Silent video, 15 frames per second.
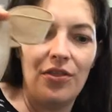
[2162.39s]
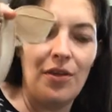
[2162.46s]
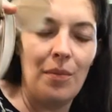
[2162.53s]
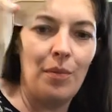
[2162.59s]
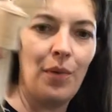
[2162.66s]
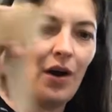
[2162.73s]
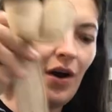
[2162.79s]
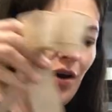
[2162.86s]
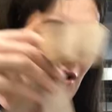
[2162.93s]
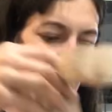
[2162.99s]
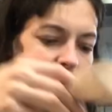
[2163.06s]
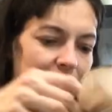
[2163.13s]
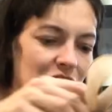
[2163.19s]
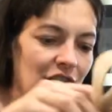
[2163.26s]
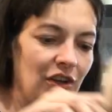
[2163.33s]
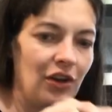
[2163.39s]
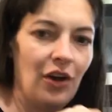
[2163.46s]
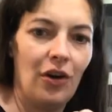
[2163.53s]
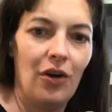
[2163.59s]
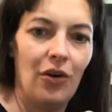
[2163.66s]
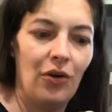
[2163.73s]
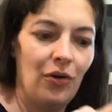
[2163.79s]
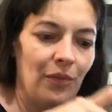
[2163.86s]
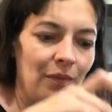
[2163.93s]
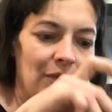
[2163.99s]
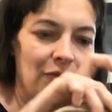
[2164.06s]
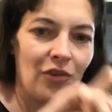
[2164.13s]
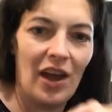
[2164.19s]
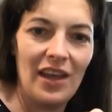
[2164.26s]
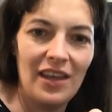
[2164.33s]
the bow to go
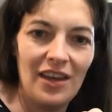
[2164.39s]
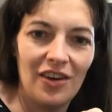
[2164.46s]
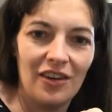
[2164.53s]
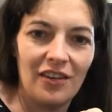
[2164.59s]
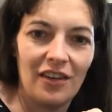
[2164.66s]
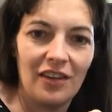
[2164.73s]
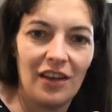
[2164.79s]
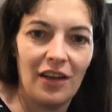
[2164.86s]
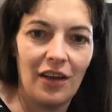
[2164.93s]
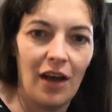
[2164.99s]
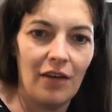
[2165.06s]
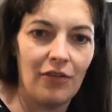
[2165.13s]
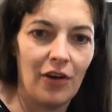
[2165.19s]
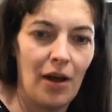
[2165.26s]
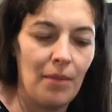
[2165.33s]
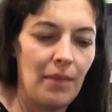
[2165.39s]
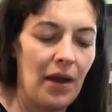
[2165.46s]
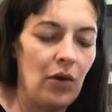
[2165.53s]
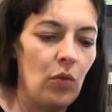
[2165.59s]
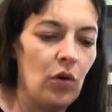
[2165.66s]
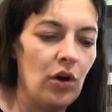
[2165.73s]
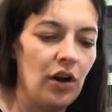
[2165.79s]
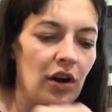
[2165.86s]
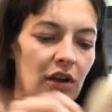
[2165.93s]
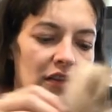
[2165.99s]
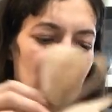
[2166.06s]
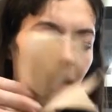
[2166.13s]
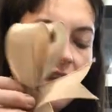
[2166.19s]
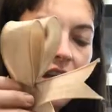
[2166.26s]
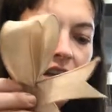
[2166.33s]
right here because it's going to cover up my words.
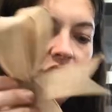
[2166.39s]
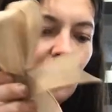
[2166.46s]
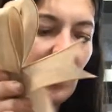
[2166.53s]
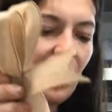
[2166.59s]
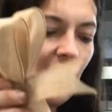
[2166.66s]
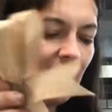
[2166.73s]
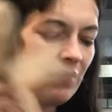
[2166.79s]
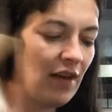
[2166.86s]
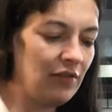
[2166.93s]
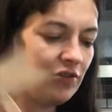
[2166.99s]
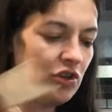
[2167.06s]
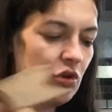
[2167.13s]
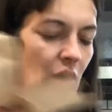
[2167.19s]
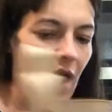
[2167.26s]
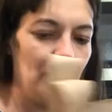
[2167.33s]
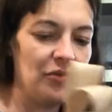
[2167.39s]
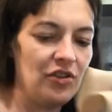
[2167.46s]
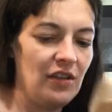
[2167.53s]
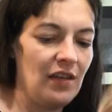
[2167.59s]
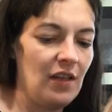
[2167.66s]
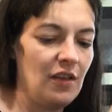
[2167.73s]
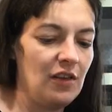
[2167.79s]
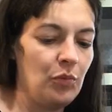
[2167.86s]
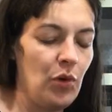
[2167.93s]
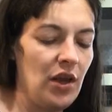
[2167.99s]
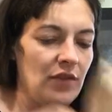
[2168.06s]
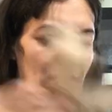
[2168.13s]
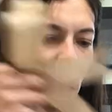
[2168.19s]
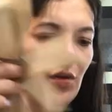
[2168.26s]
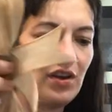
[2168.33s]
So I kind of have two options at this point
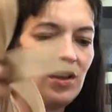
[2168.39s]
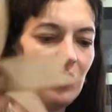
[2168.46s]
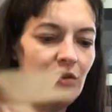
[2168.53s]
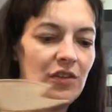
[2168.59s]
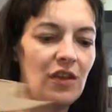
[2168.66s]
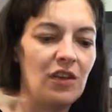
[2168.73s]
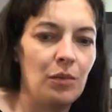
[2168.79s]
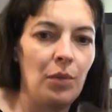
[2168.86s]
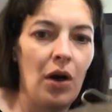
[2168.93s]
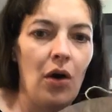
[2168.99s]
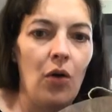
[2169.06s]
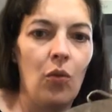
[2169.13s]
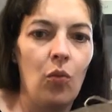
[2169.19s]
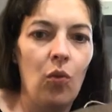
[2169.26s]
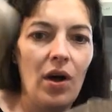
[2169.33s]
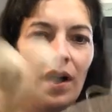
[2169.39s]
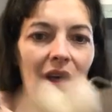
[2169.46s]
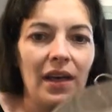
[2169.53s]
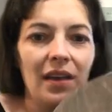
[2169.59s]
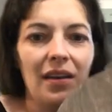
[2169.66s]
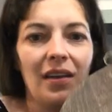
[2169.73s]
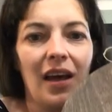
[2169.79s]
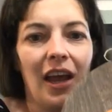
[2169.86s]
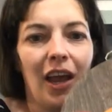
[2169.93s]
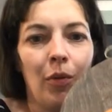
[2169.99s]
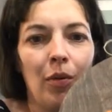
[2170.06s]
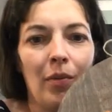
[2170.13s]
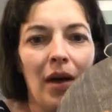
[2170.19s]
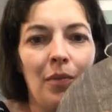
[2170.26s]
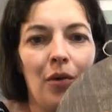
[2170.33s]
if I want to use this bow. One, I could
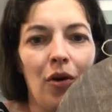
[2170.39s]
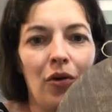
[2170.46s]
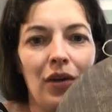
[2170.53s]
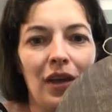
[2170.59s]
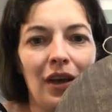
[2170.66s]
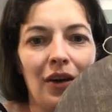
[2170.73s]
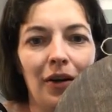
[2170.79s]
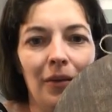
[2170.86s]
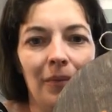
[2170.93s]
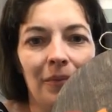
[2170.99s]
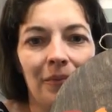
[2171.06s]
put my bow here,